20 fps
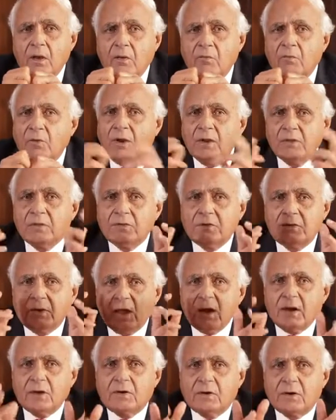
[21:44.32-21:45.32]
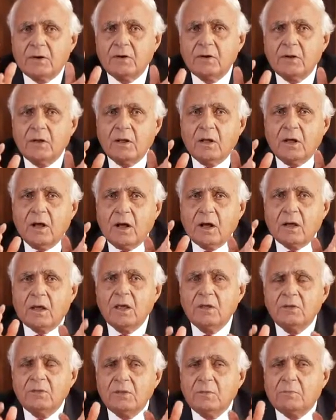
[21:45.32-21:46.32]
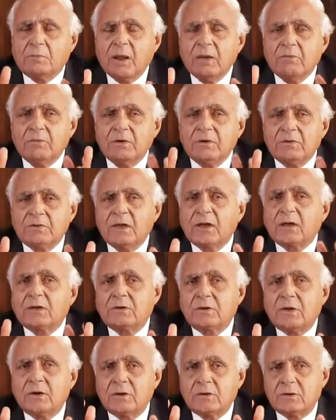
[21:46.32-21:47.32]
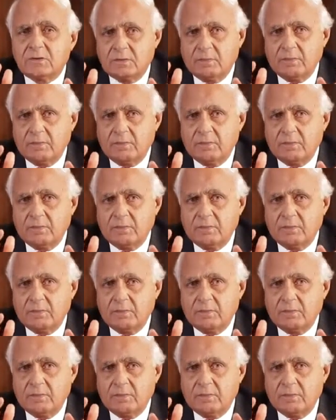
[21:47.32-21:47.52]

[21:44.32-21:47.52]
were stacked against the private sector,